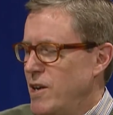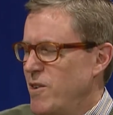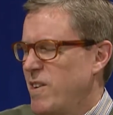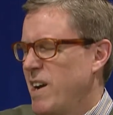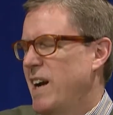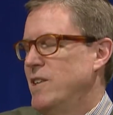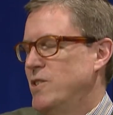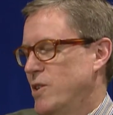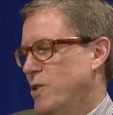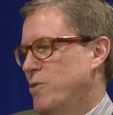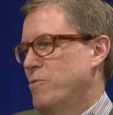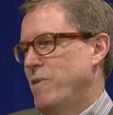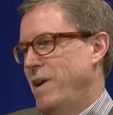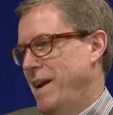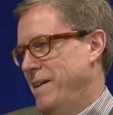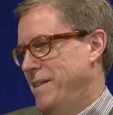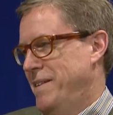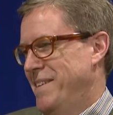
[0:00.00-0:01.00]
you guys look
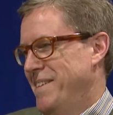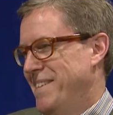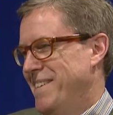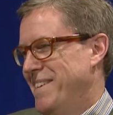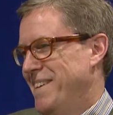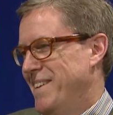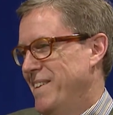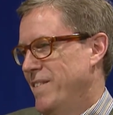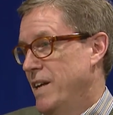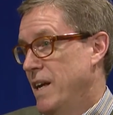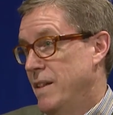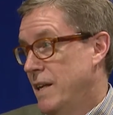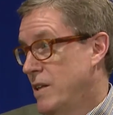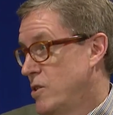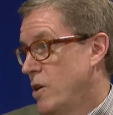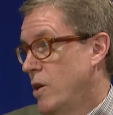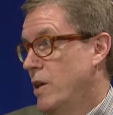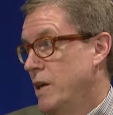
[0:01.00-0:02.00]
great. And
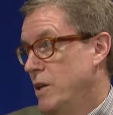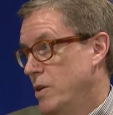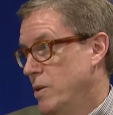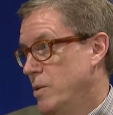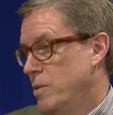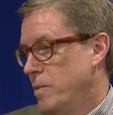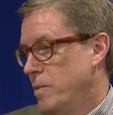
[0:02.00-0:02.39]
that's all I do.